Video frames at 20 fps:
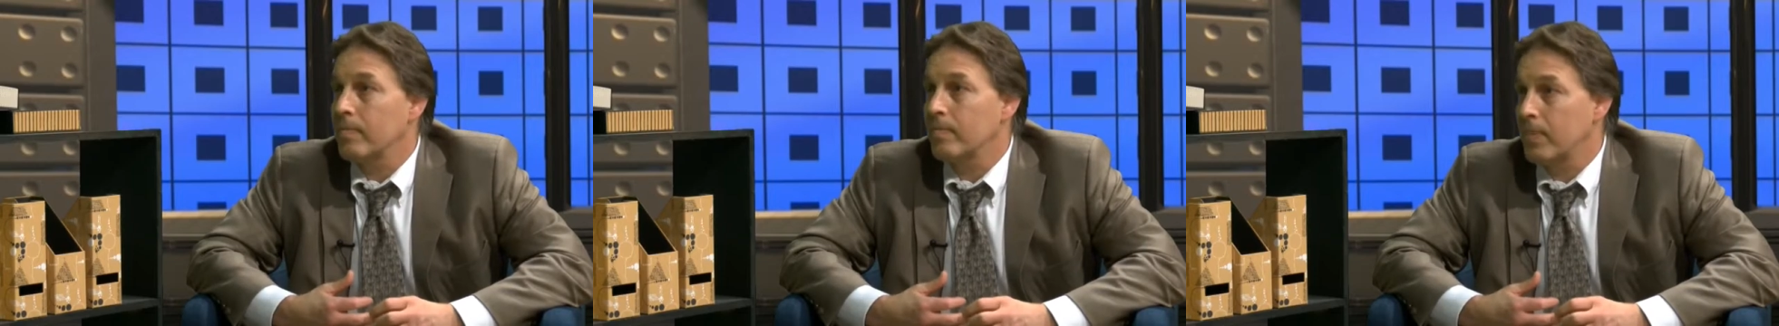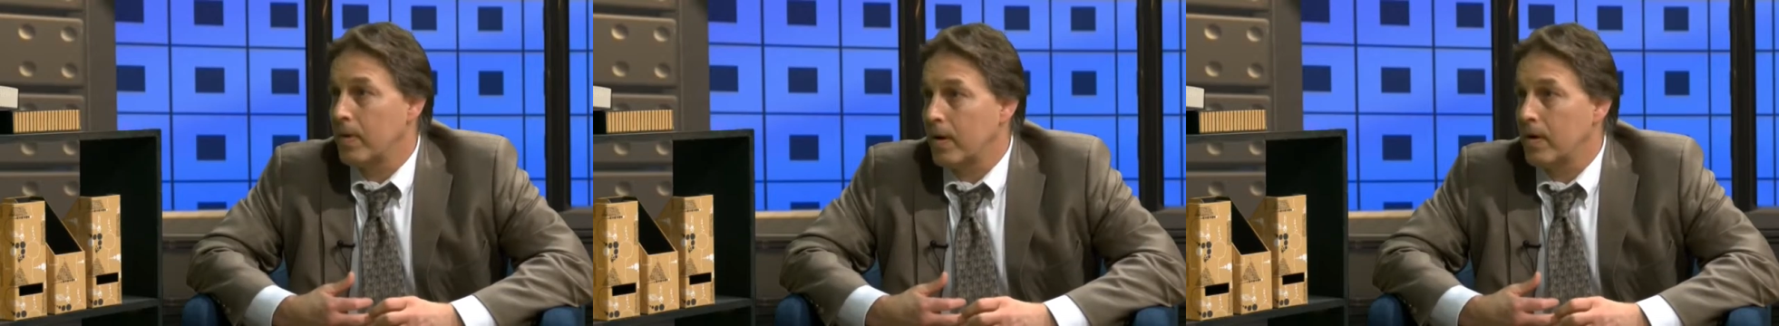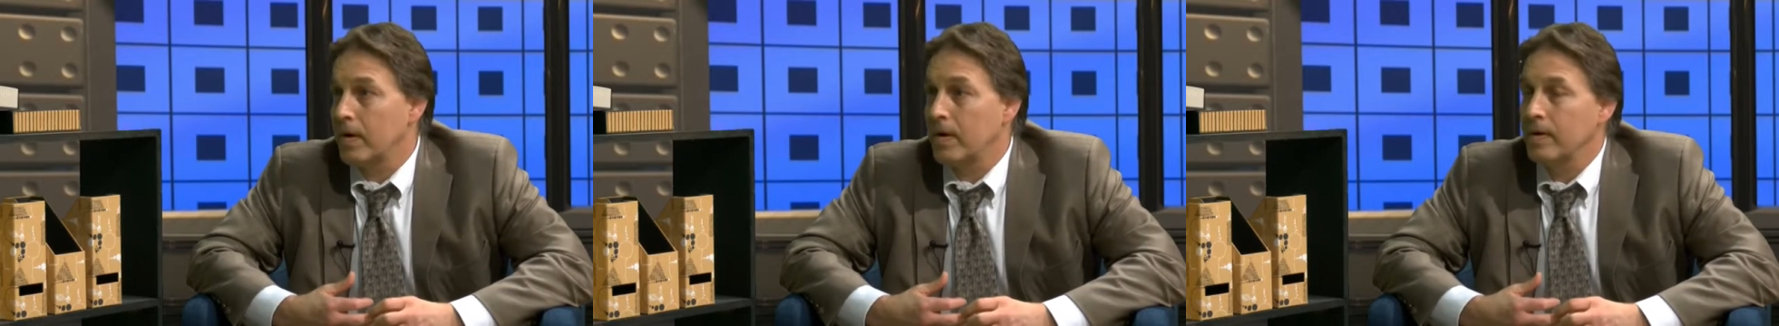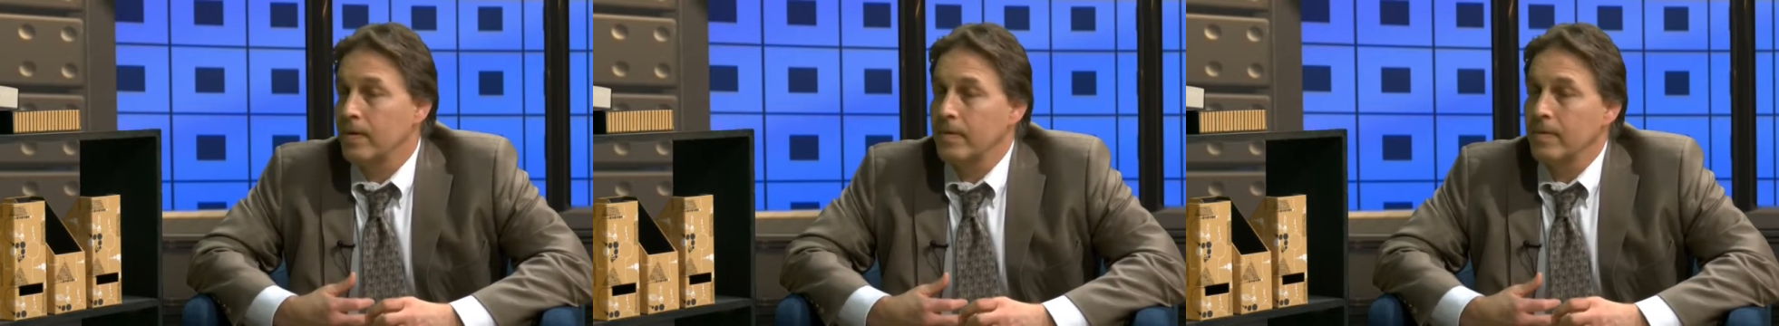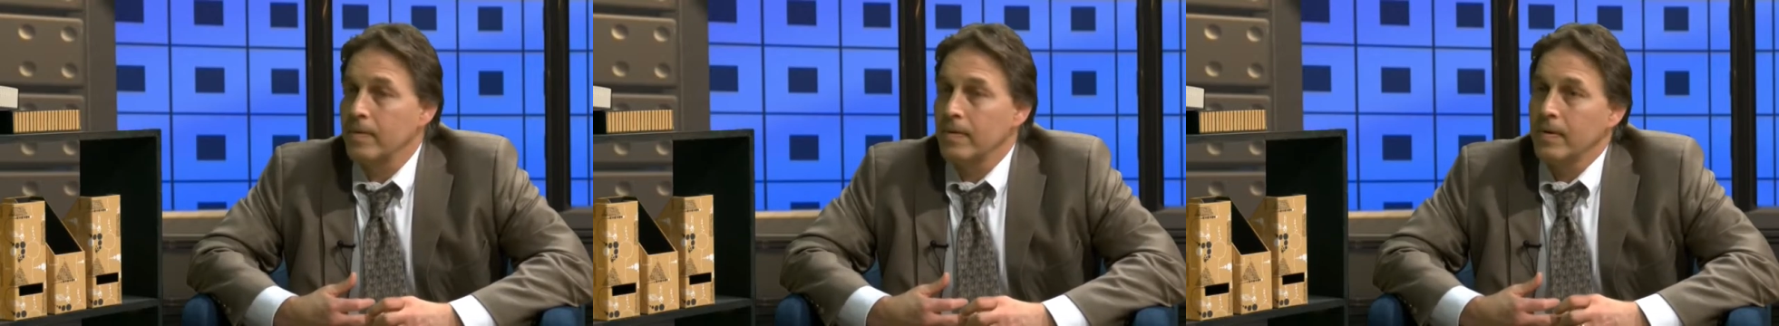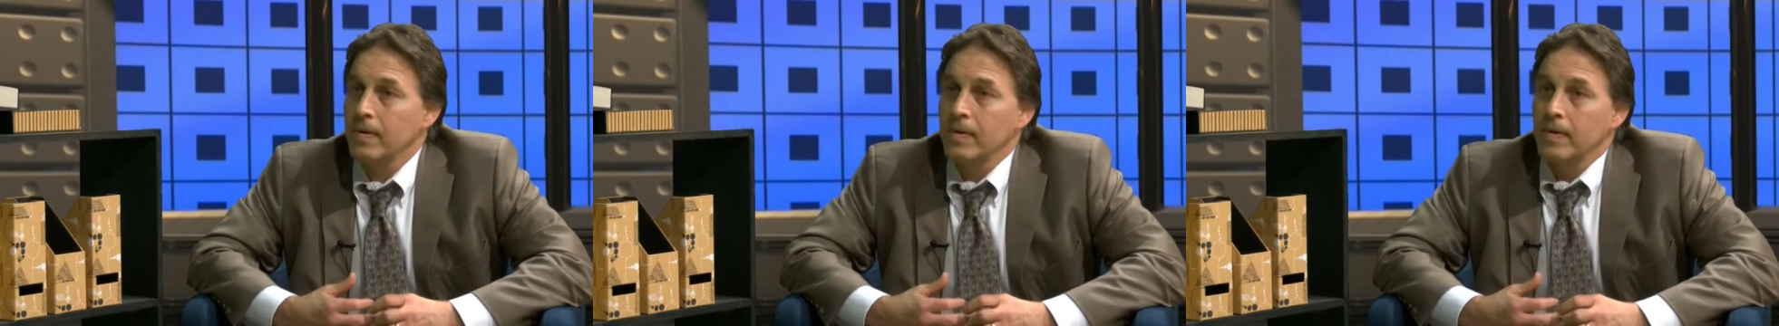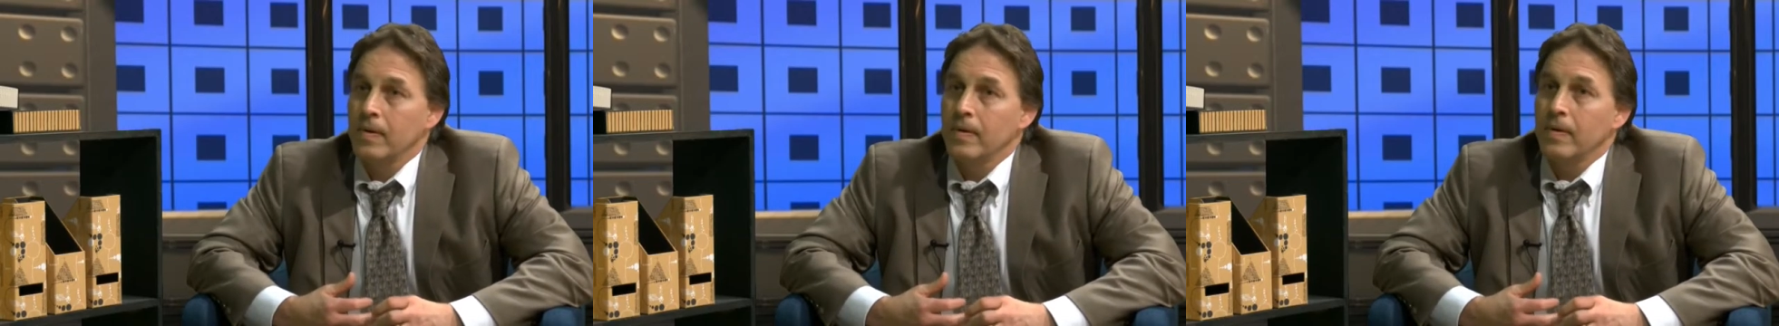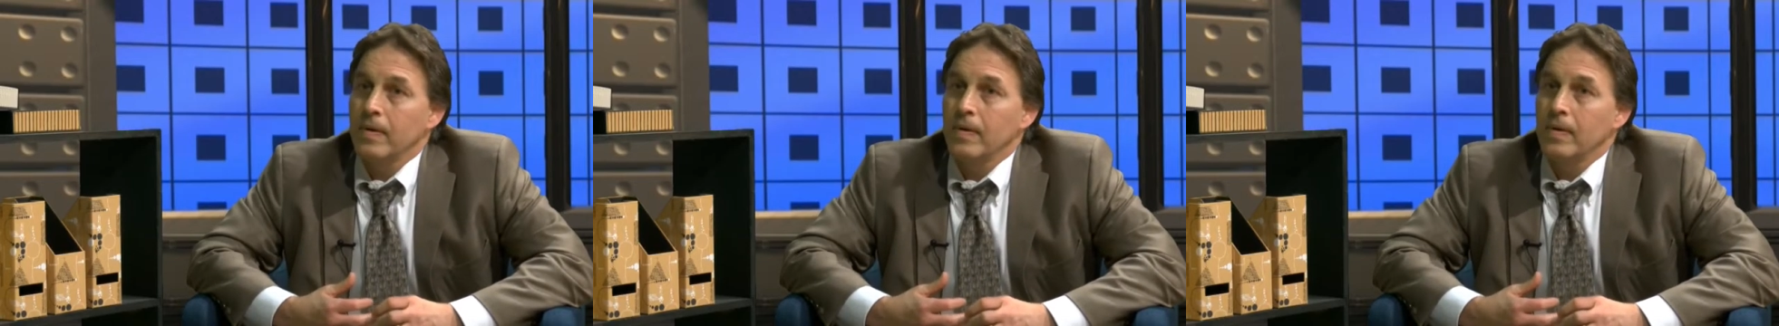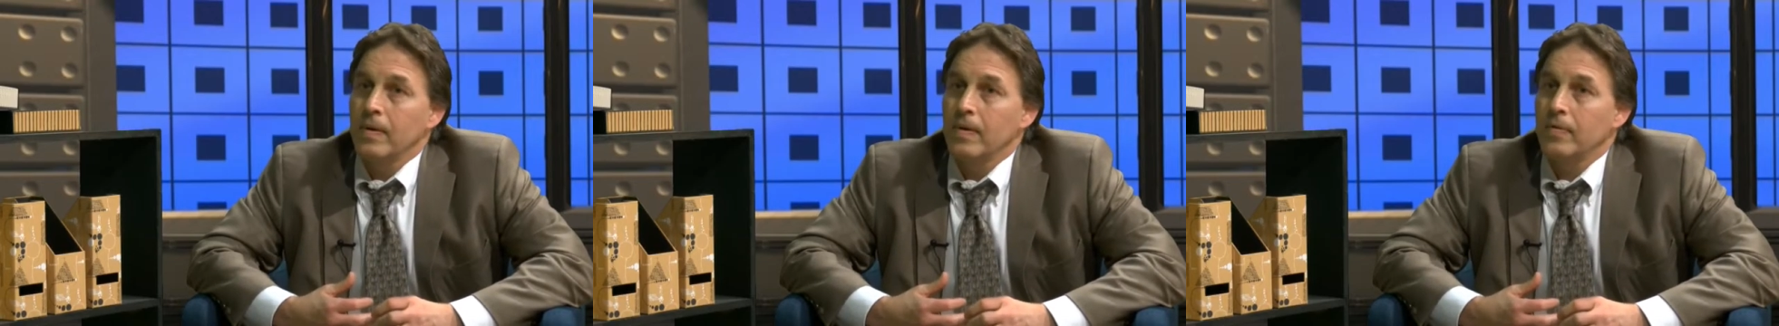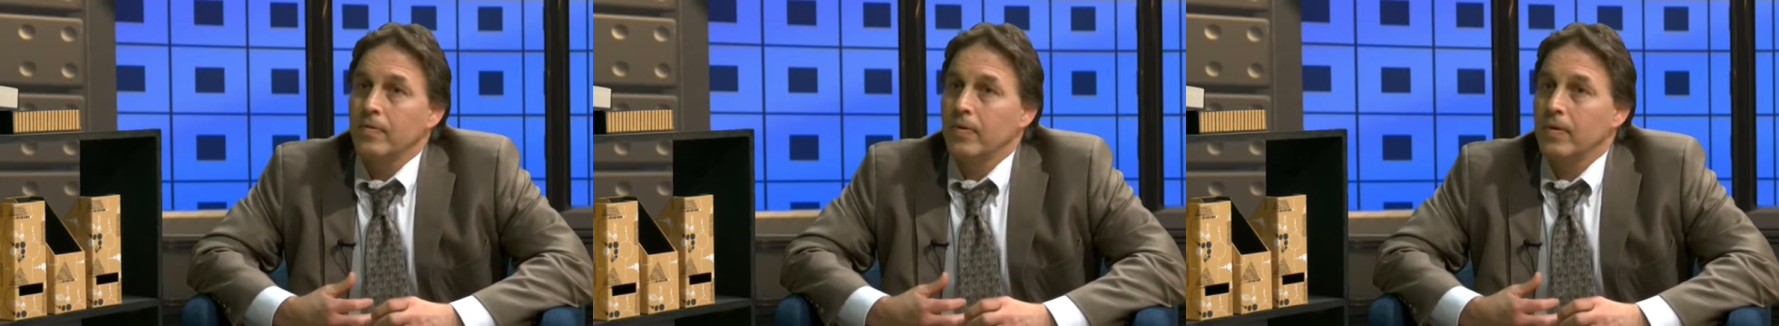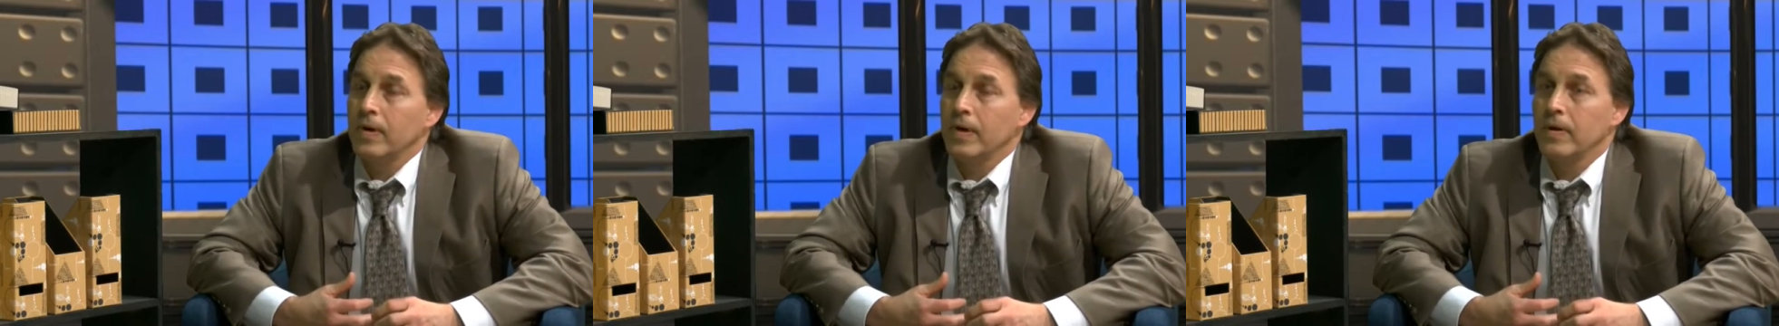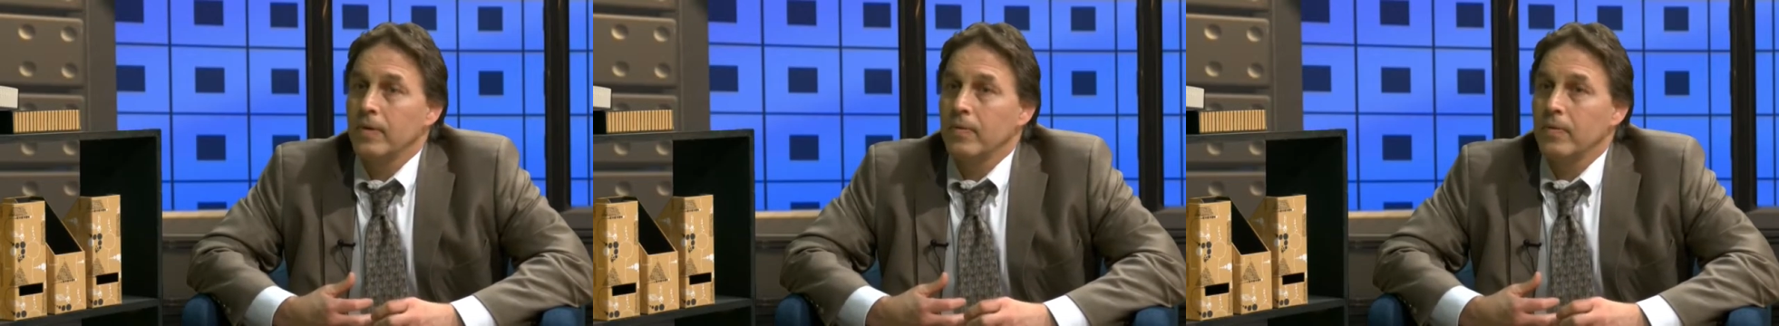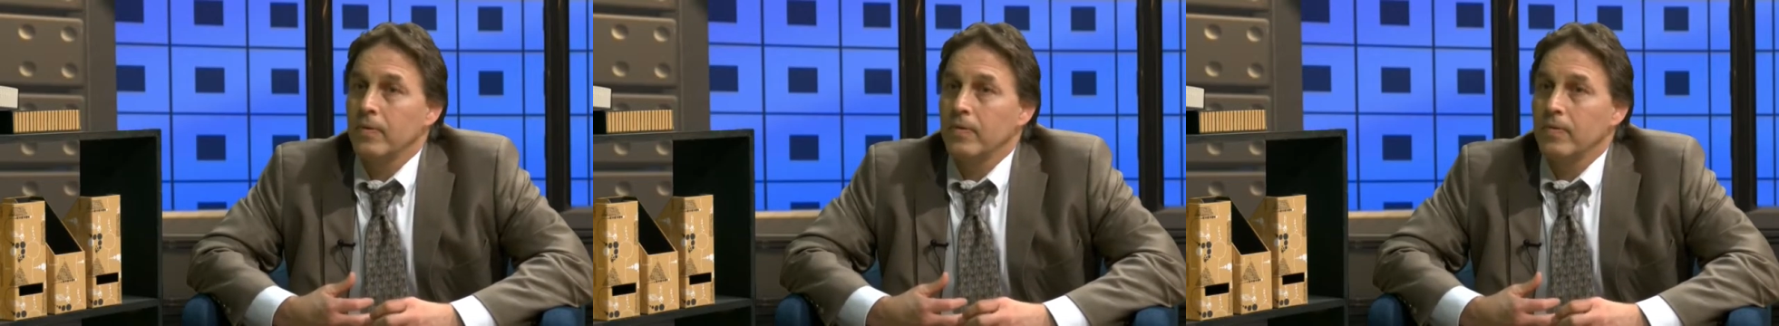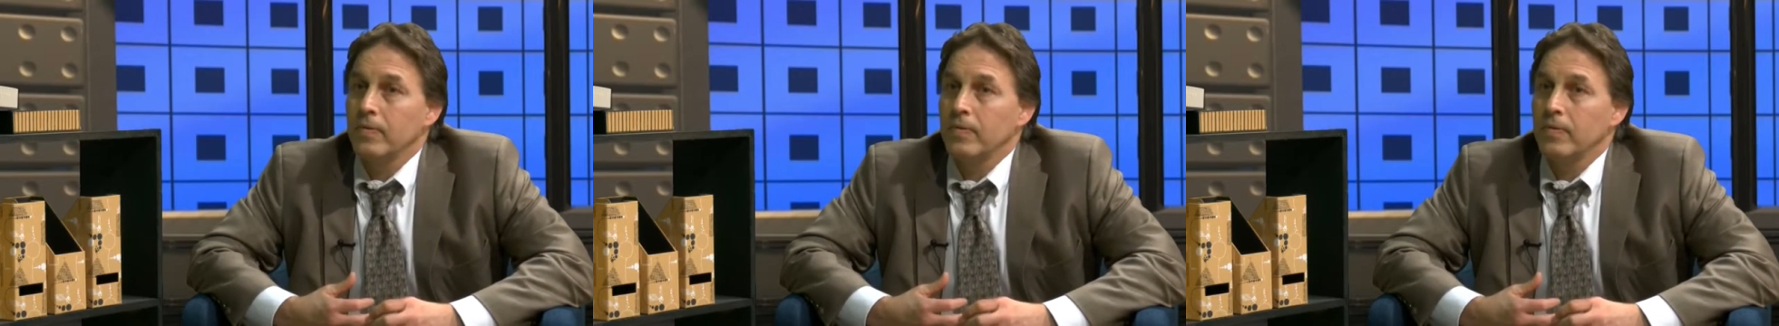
part. So in other words,